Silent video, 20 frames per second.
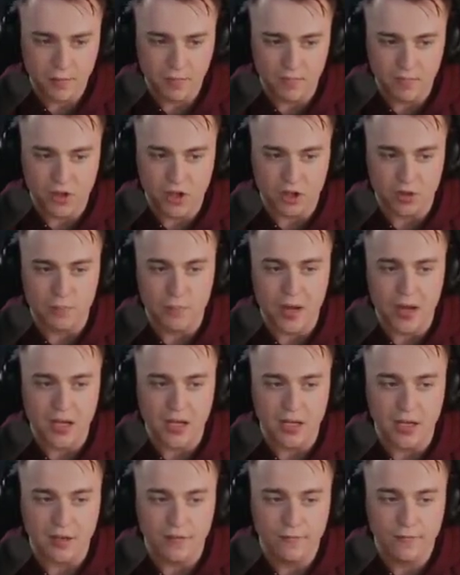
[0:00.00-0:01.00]
just making
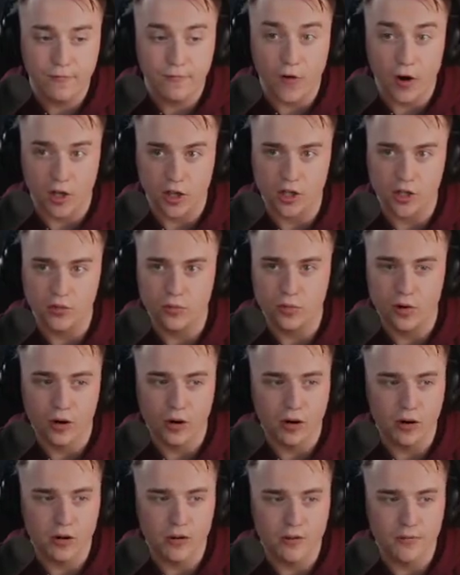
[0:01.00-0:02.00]
it fuck you
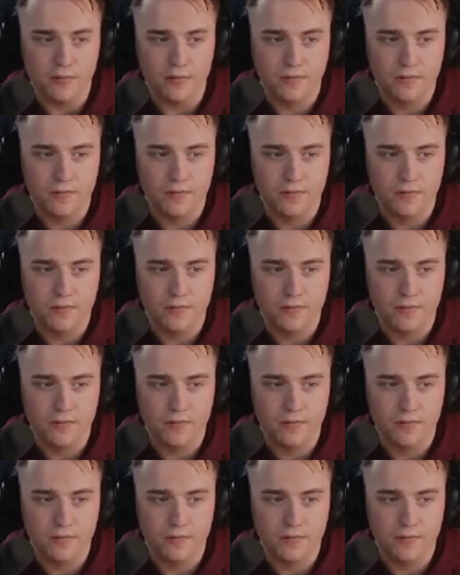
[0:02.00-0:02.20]
hard.